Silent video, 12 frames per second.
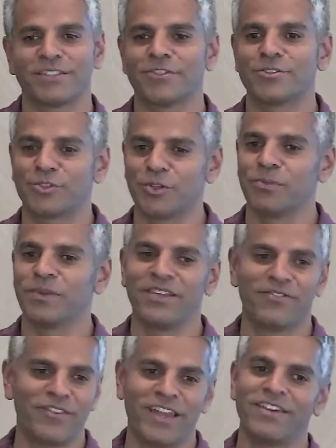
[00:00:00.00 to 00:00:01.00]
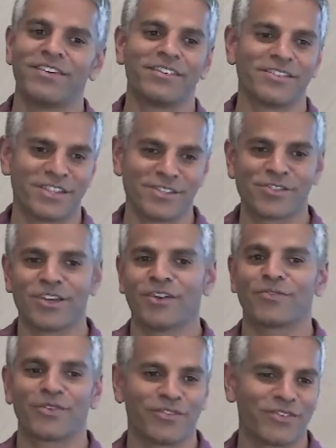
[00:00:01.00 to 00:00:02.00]
there's so many vendors and
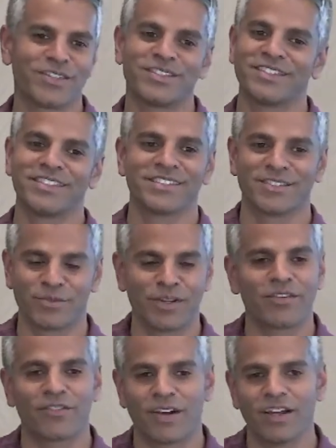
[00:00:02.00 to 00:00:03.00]
software versions and whatever sure.